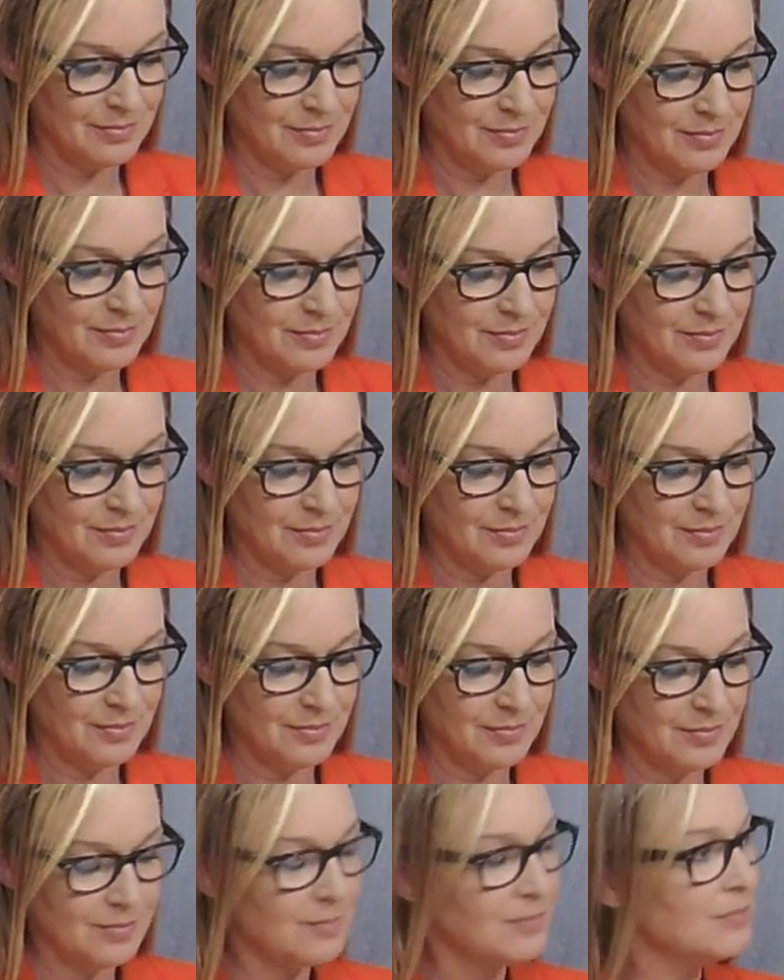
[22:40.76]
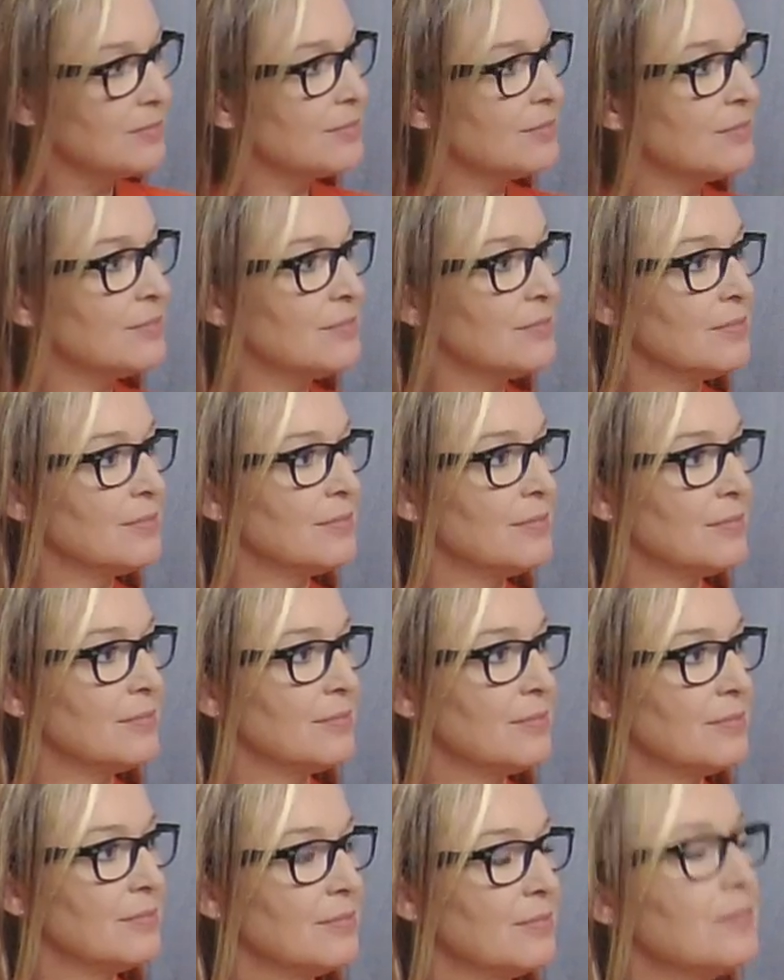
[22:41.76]

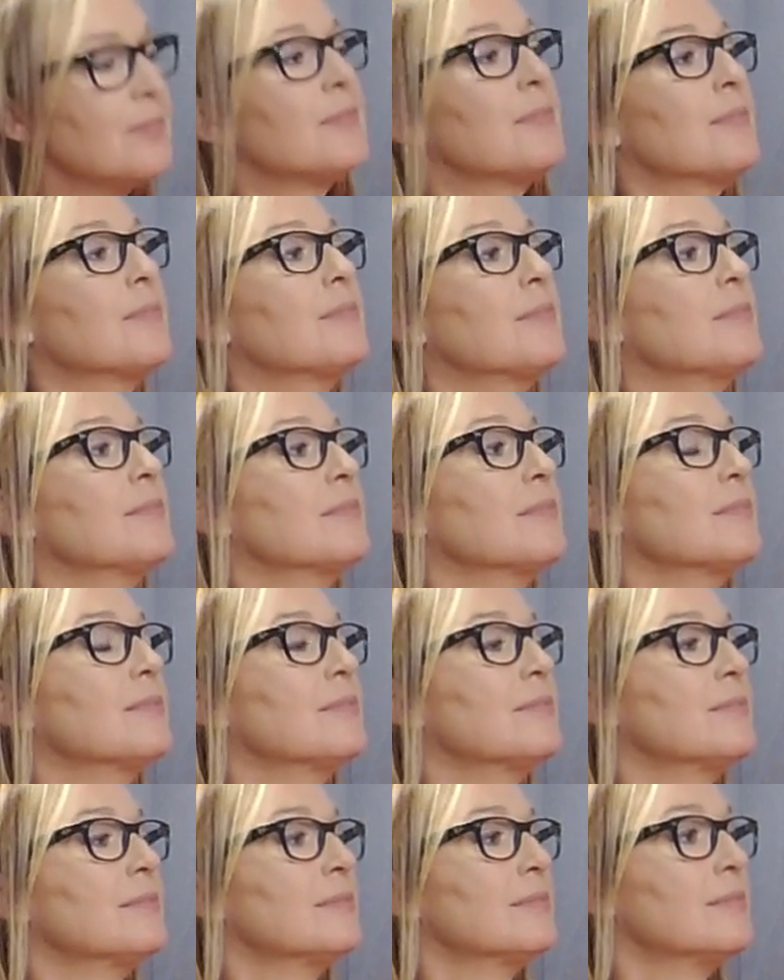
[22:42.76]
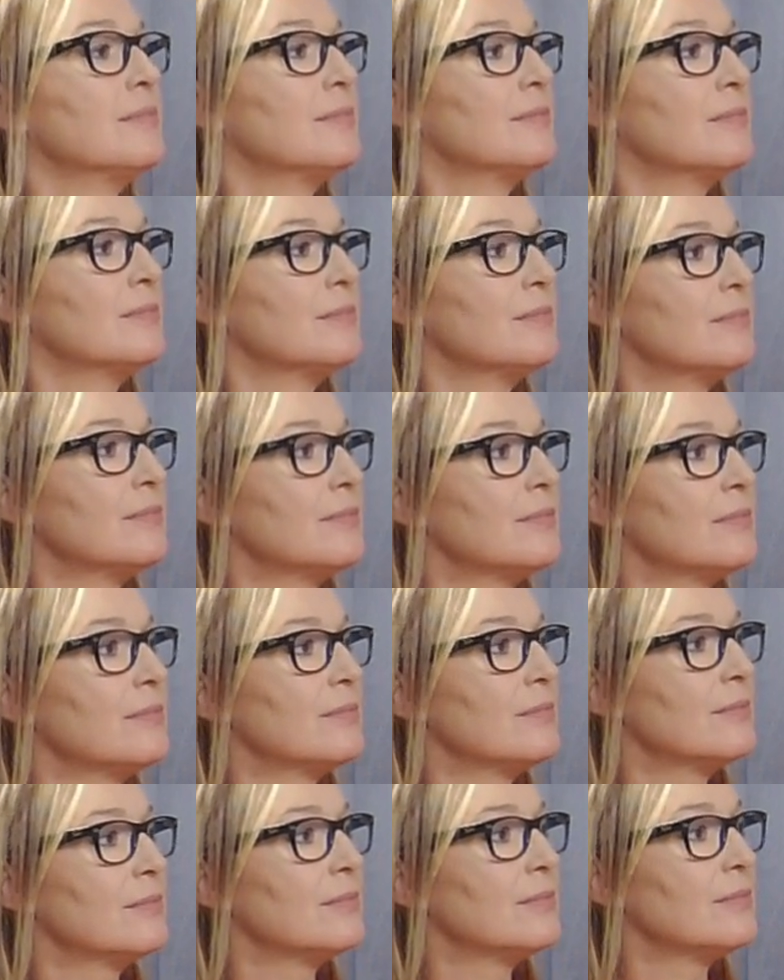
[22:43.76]

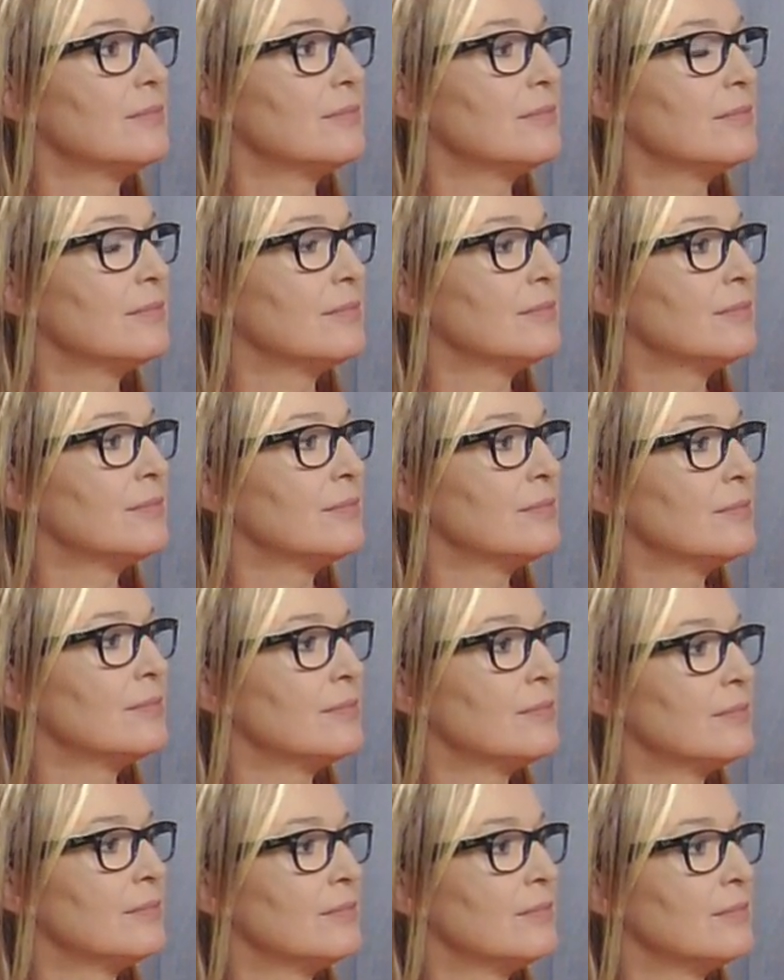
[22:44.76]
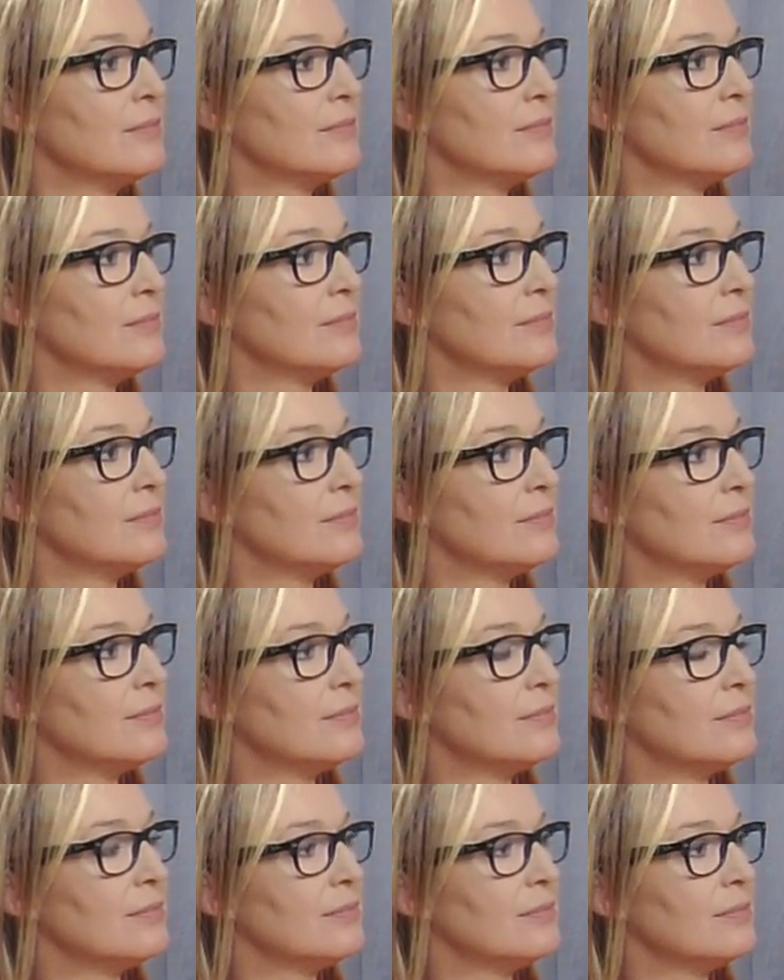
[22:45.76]

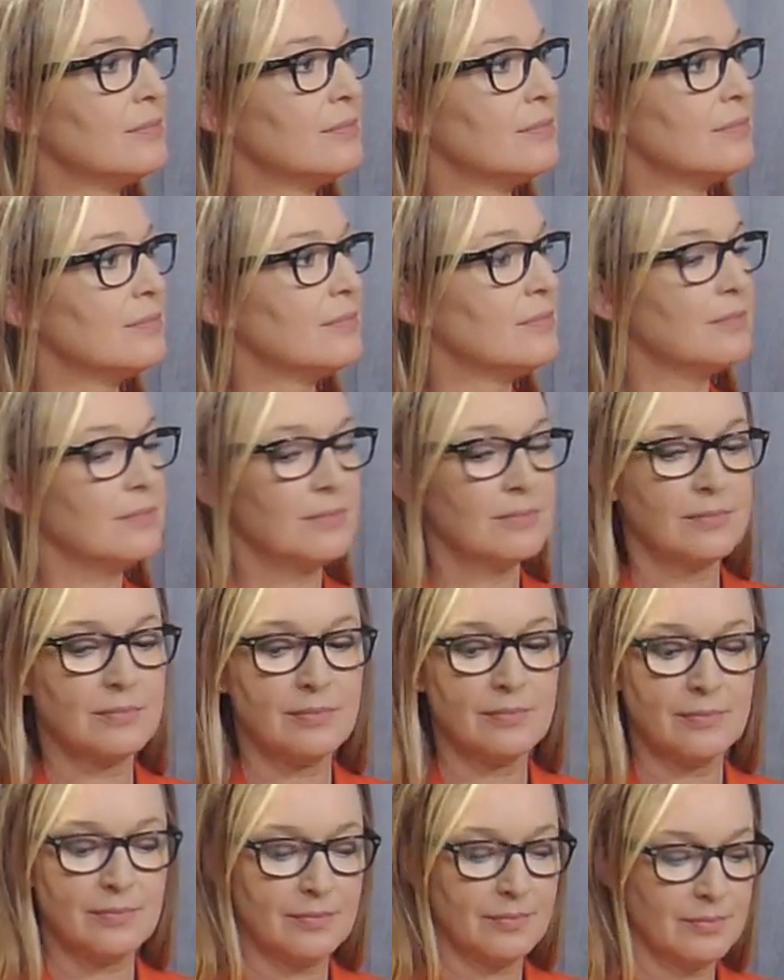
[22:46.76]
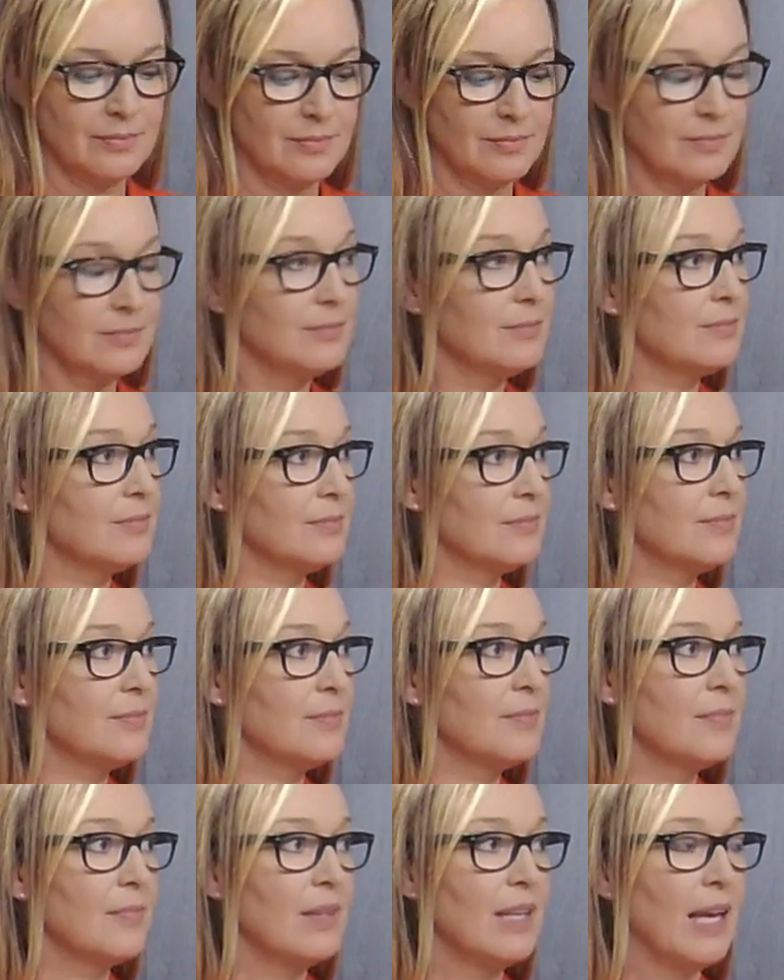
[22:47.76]
(silent)